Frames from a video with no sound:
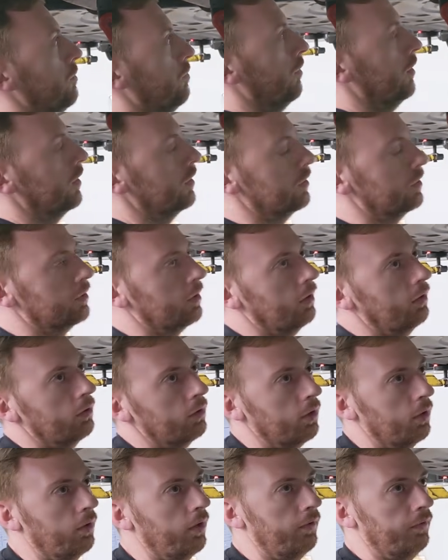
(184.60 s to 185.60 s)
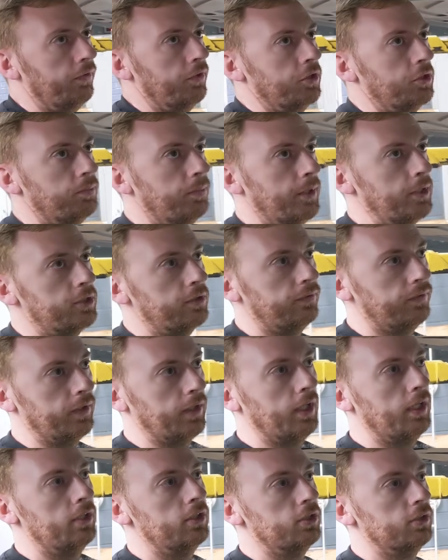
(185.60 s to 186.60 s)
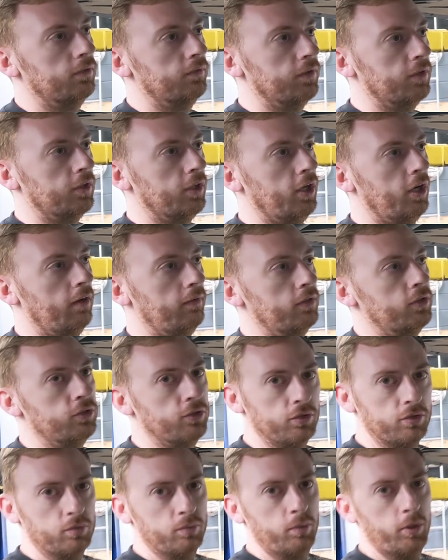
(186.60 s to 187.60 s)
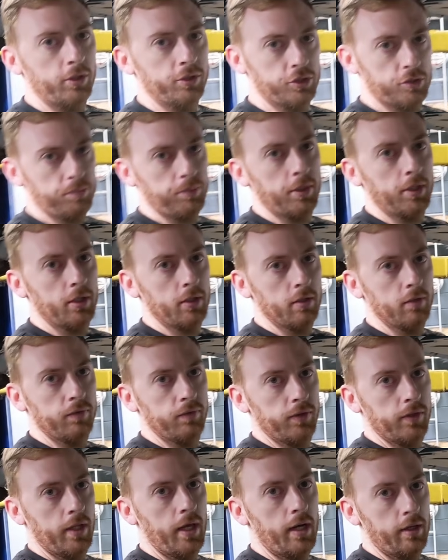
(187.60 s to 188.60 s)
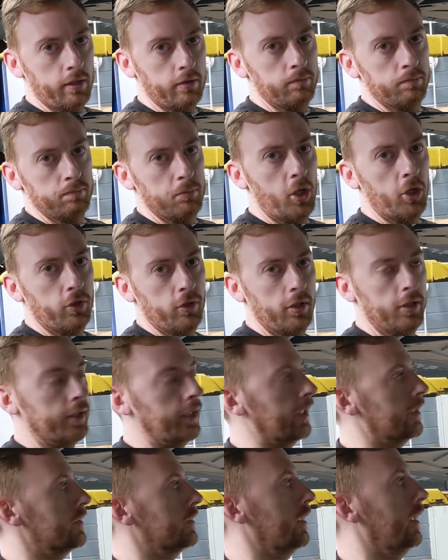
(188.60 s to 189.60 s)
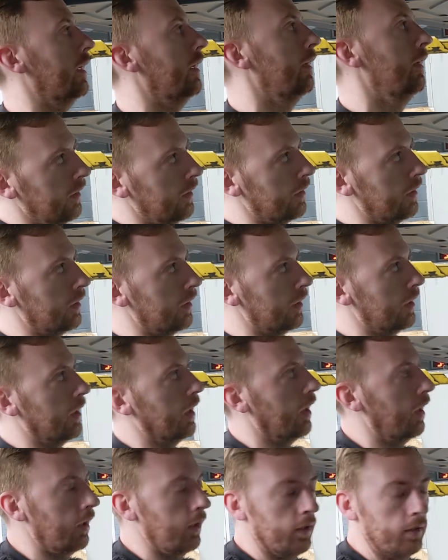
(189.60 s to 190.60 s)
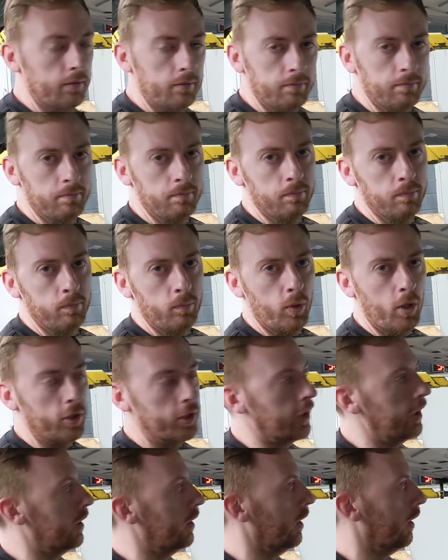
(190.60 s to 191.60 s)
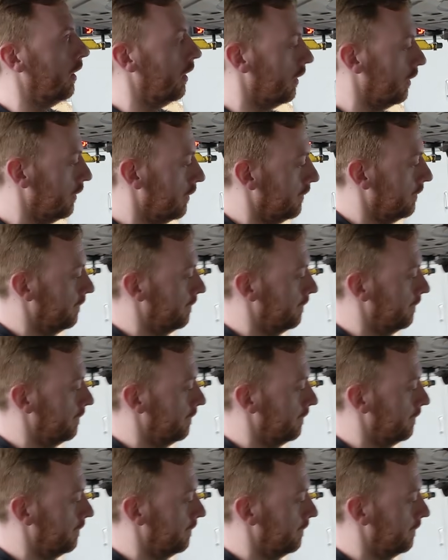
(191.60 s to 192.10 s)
springs don't go off the specification of the car. It's just one spring for that model and that's it. And then you get a wonky car.